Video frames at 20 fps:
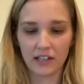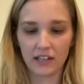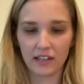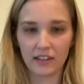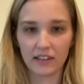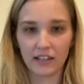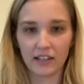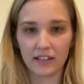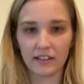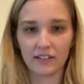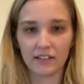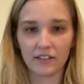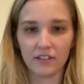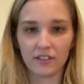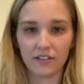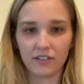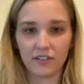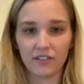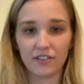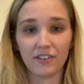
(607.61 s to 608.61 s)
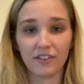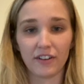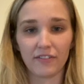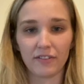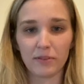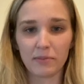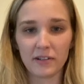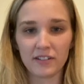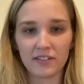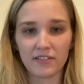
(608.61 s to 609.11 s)
And then you have
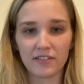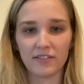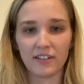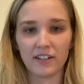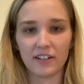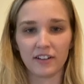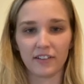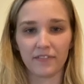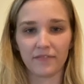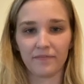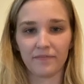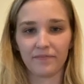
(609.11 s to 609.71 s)
your puzzle feeder.